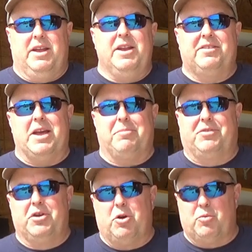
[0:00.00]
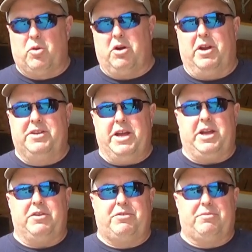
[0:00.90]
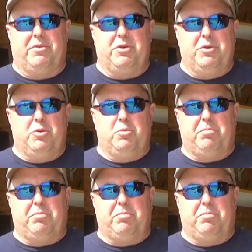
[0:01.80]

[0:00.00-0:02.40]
In this episode, we're going to take you through